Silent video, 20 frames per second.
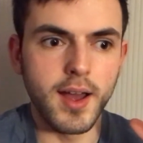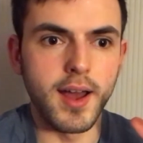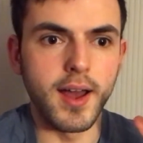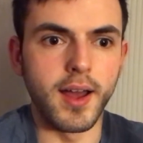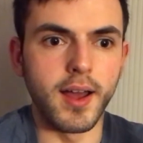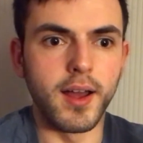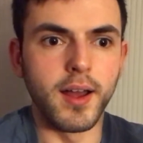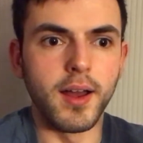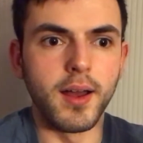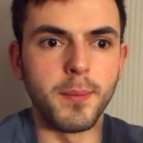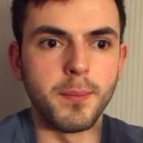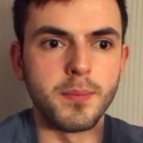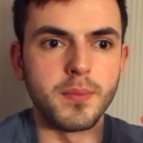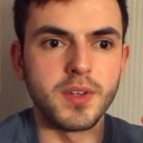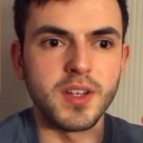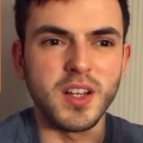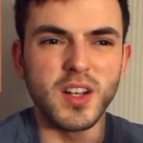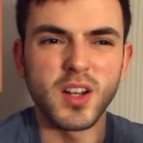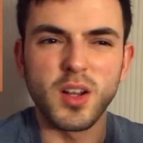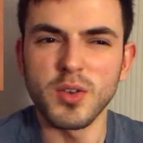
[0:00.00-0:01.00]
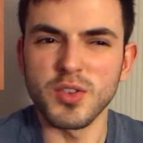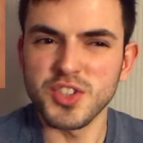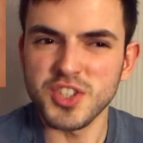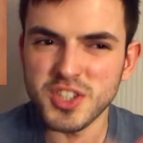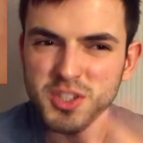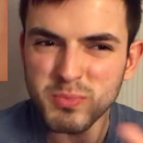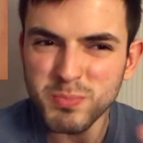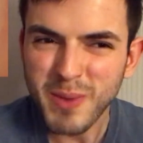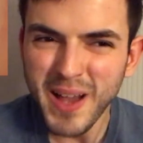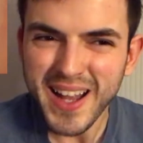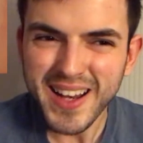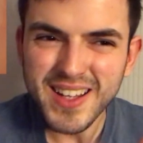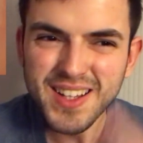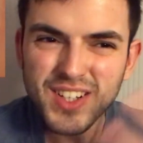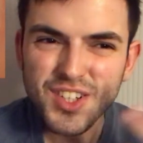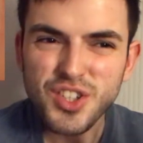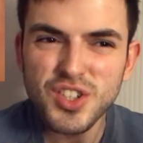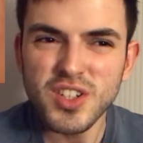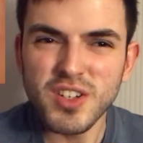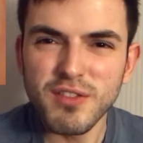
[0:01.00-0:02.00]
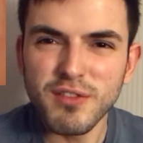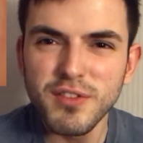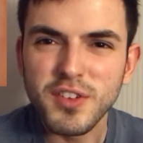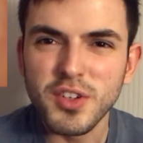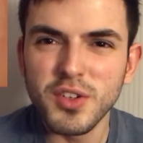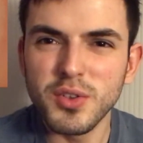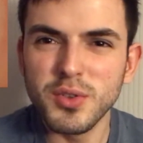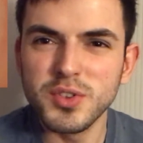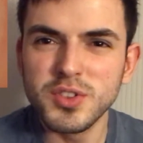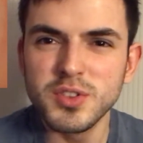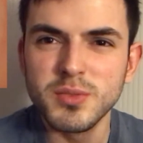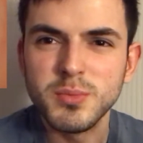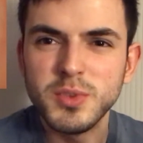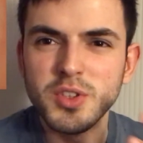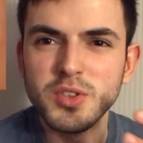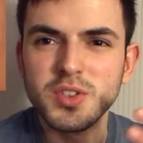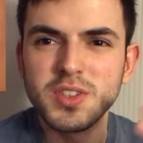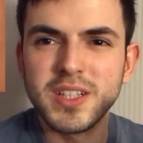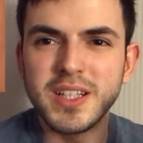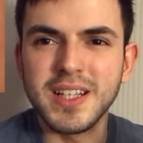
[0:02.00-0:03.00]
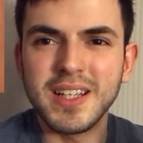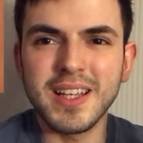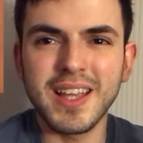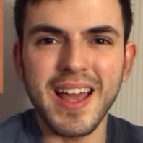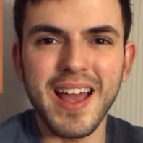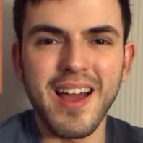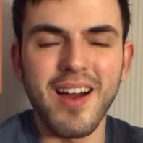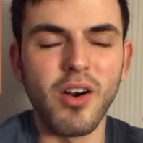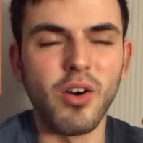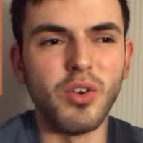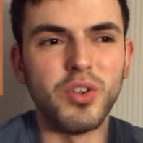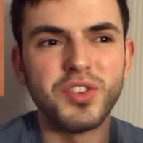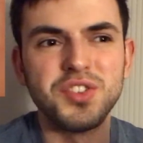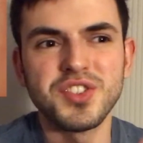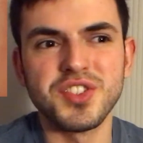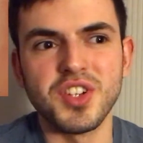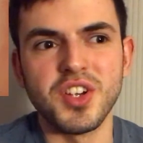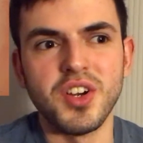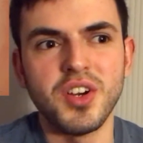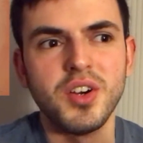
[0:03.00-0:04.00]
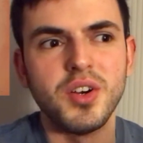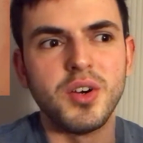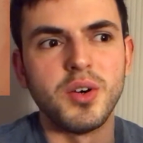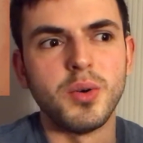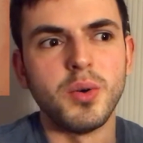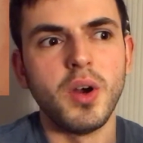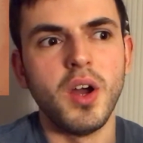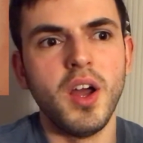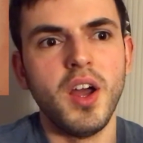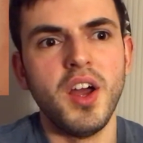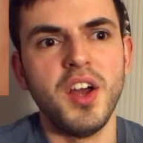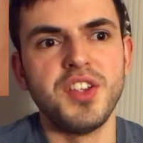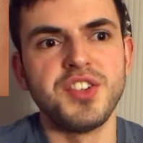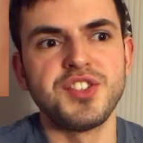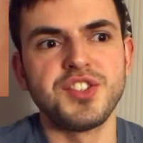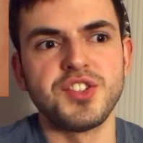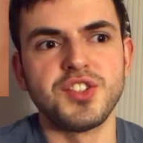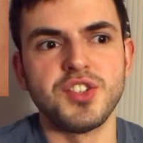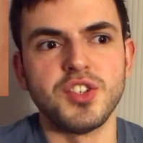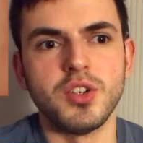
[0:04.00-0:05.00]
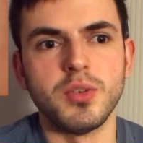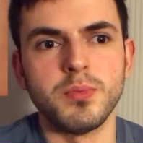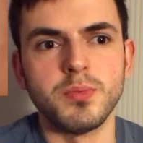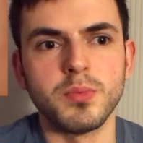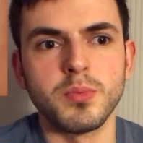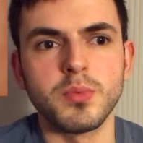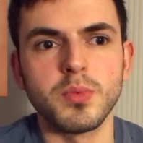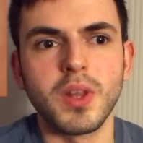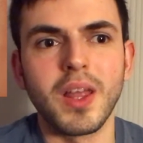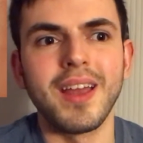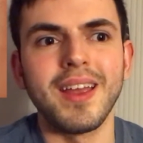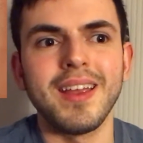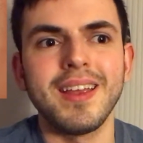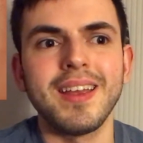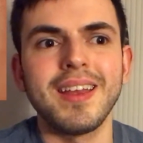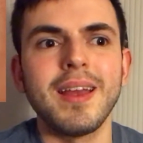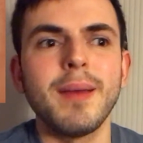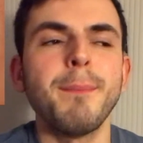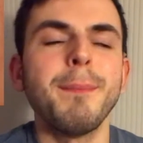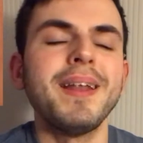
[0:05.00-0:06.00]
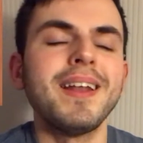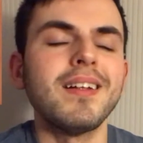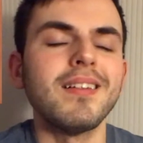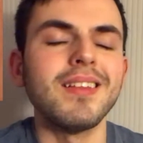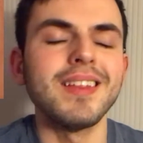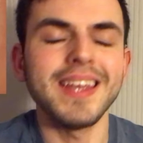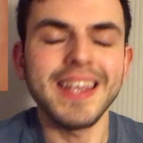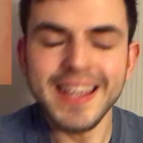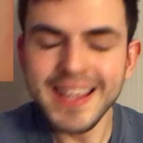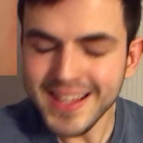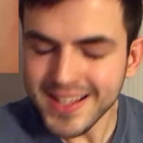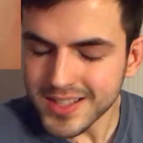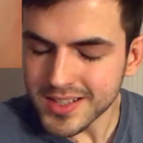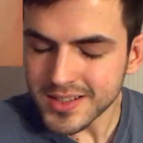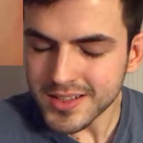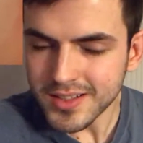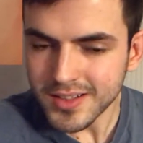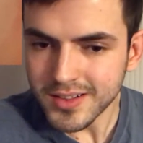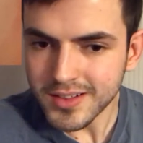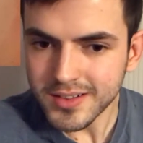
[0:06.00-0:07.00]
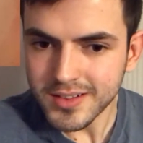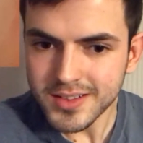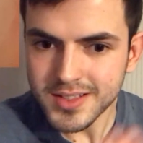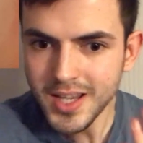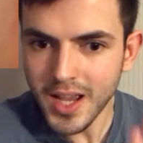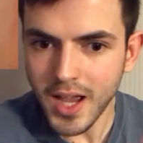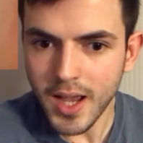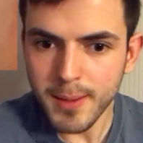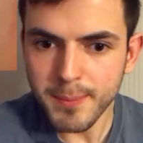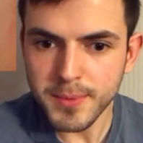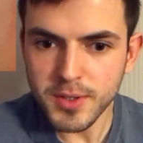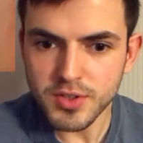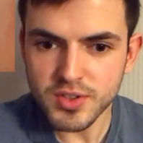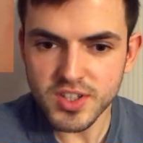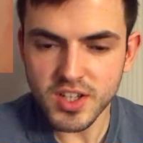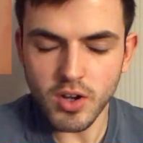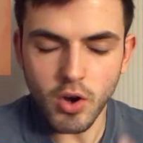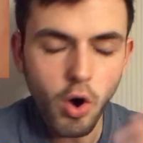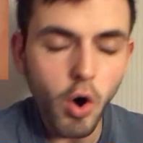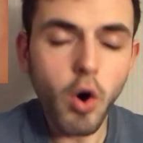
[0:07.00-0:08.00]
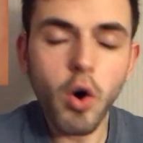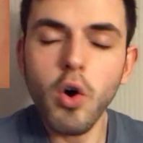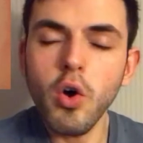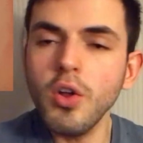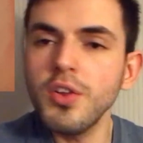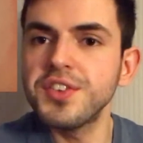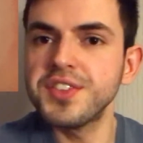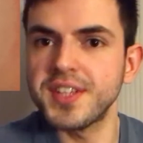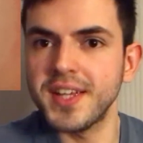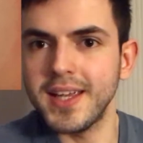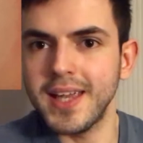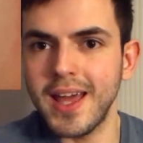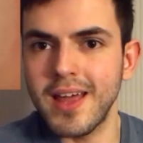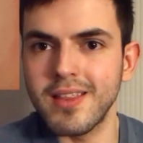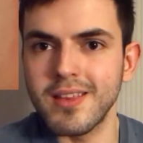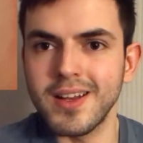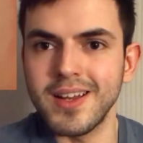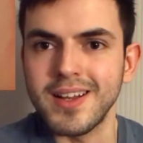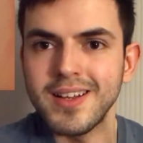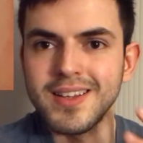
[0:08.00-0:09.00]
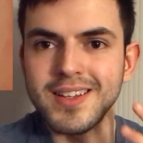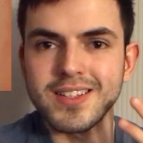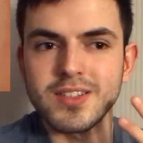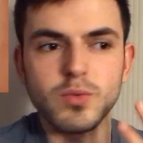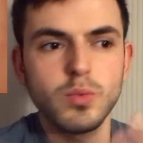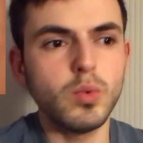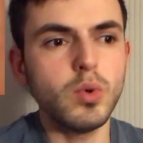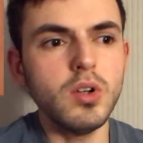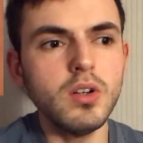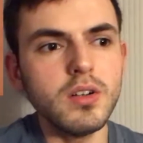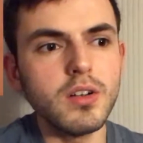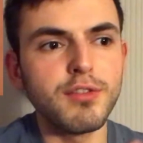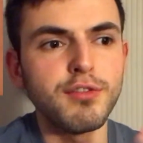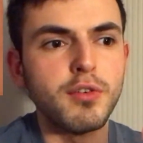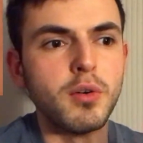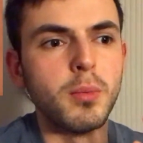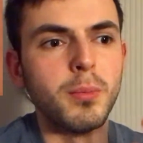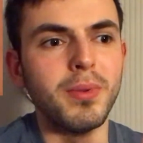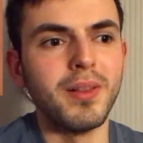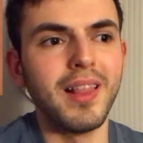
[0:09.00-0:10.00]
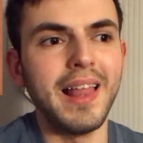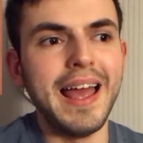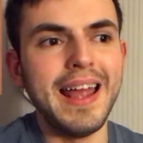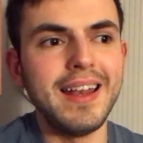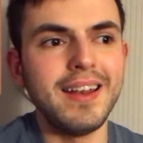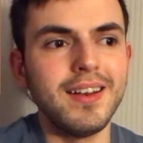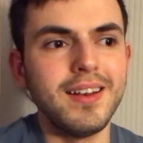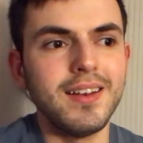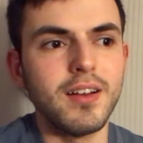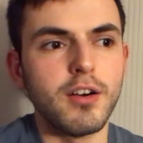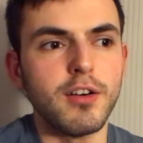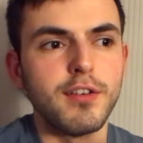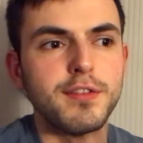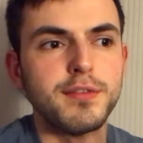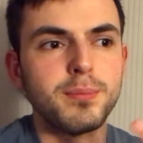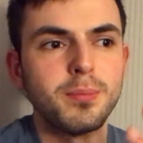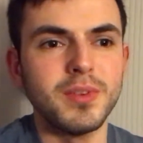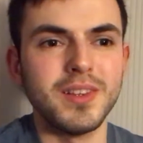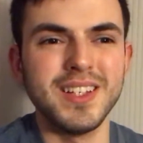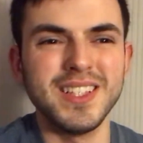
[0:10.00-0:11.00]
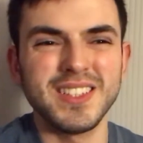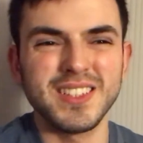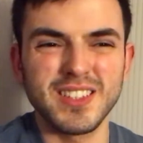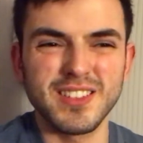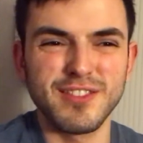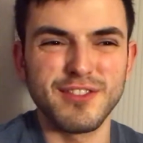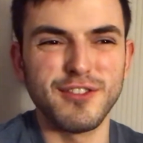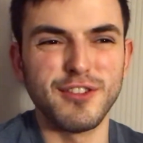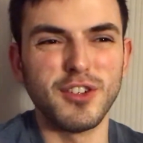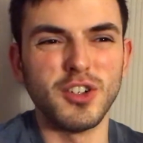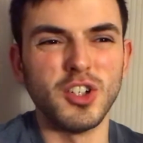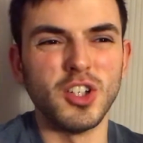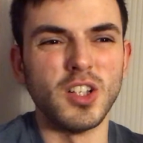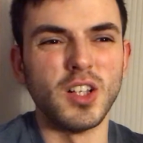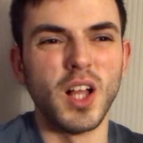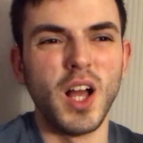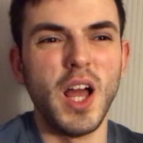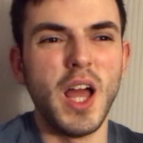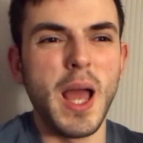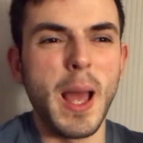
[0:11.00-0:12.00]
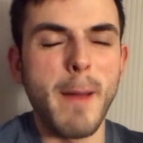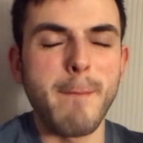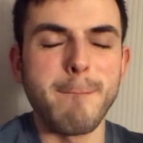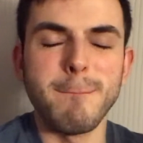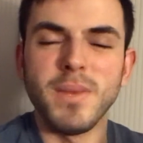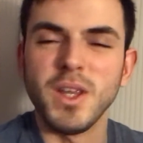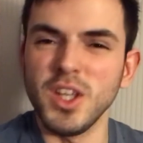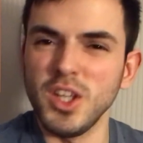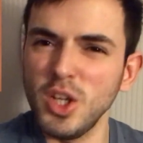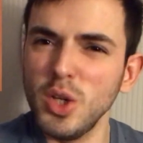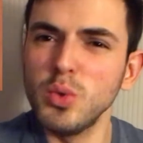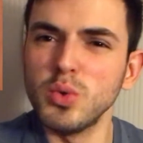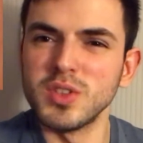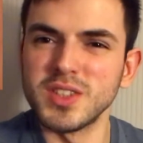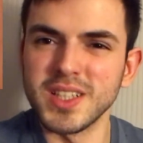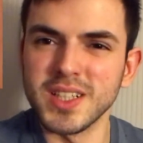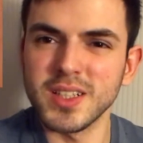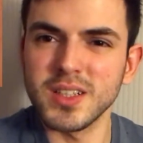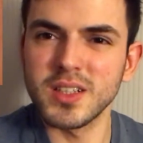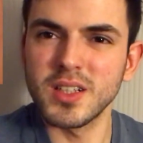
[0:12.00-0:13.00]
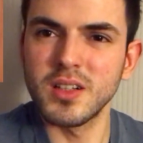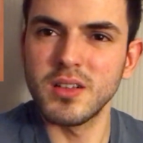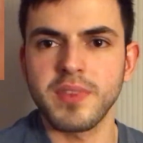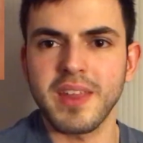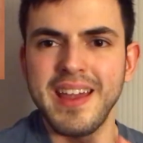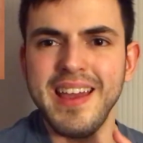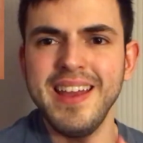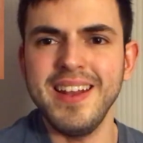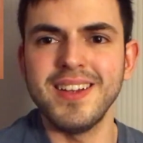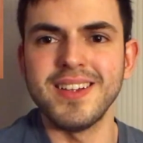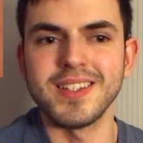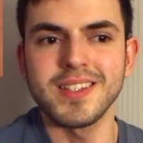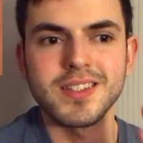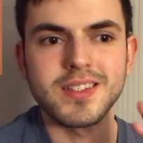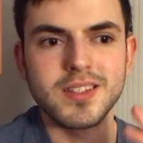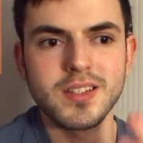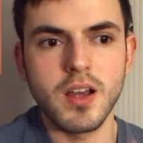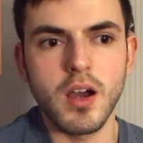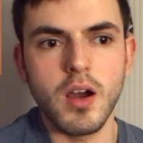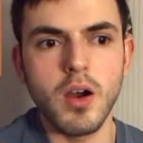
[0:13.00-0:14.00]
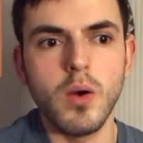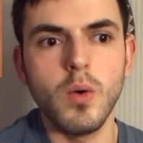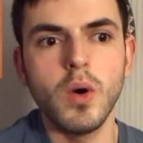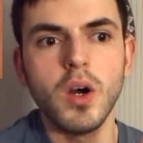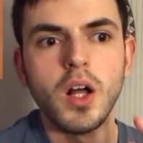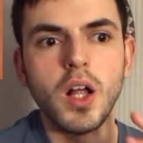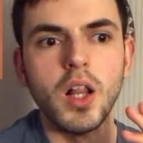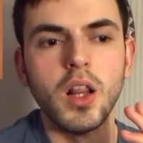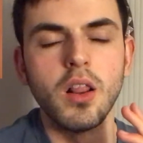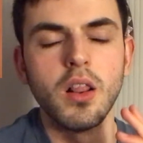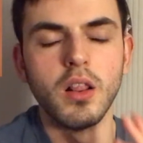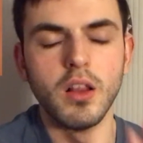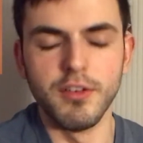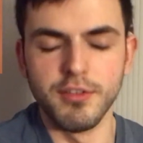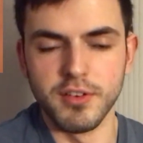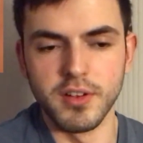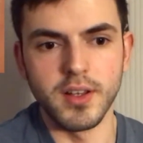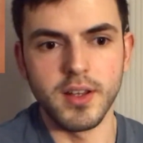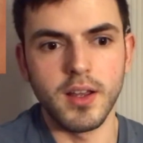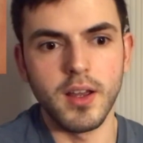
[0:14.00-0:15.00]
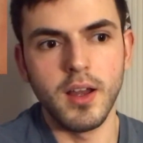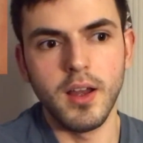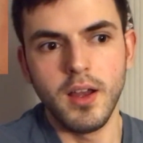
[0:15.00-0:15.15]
you know, Spanish-infused music, also some like Middle Eastern type music, all together in this wonderful blend of blissful music. It is so lovely.